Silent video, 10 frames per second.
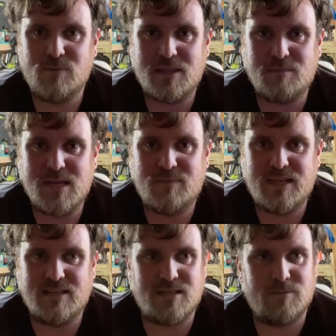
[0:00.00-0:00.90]
with me
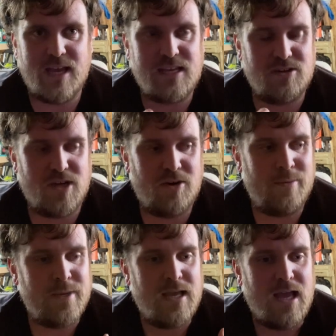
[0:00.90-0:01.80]
because I'm like, you know,
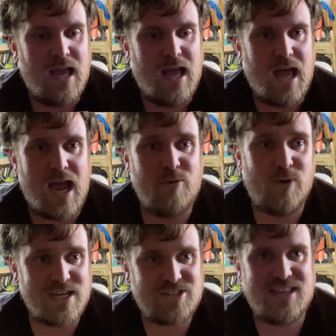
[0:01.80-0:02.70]
I
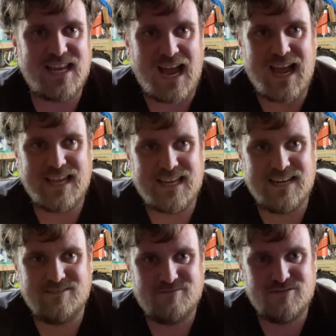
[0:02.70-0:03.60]
wish that I
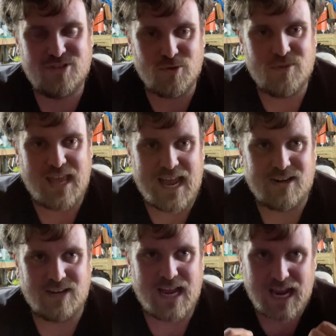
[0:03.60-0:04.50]
could do that.
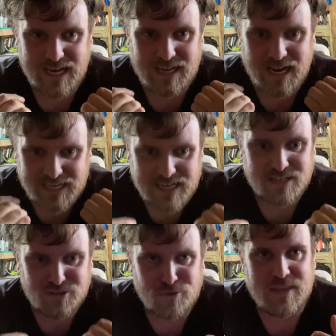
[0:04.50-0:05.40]
I need to
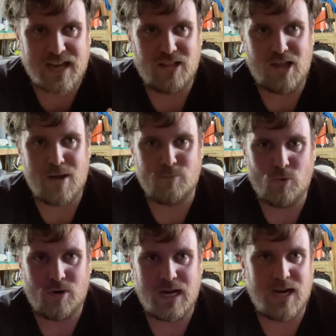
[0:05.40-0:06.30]
do that a lot
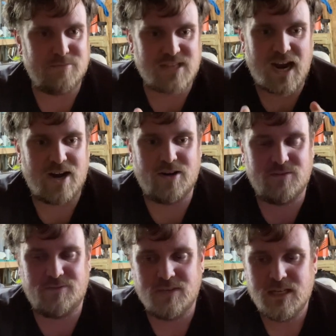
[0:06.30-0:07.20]
more. And I'm tired
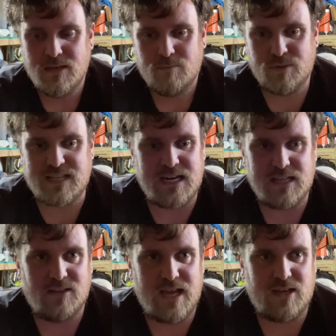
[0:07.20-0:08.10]
of
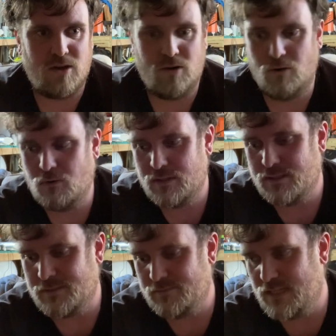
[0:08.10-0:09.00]
pretending like, oh,
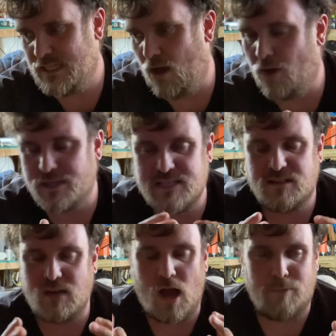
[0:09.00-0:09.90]
all these
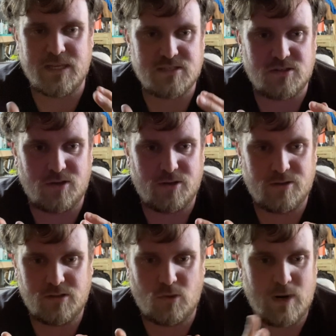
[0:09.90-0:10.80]
comments
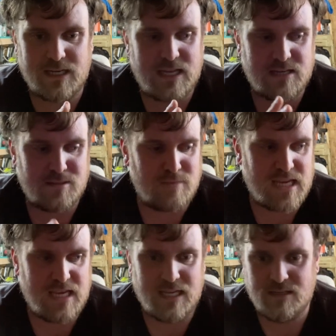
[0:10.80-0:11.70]
are going to get to
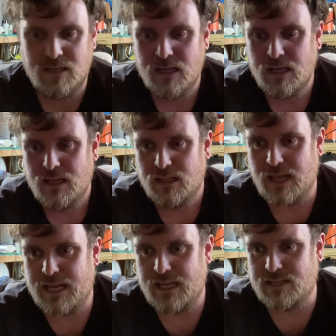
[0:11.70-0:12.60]
me and
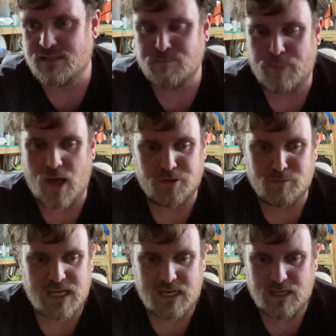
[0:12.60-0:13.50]
like it doesn't bother
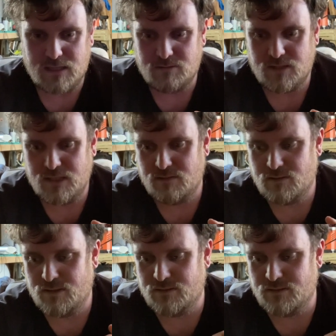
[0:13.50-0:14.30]
me and